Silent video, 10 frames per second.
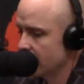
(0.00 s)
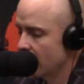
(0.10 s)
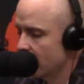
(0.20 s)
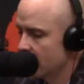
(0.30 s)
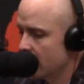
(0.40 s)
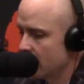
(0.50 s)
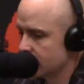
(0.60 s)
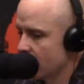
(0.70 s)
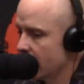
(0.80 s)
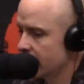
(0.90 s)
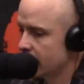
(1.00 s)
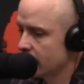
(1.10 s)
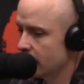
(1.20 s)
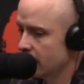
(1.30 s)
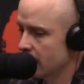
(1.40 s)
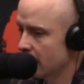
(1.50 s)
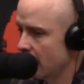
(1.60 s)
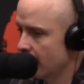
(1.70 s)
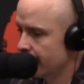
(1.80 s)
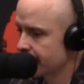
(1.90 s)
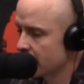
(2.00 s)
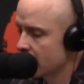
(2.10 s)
Now I was talking to the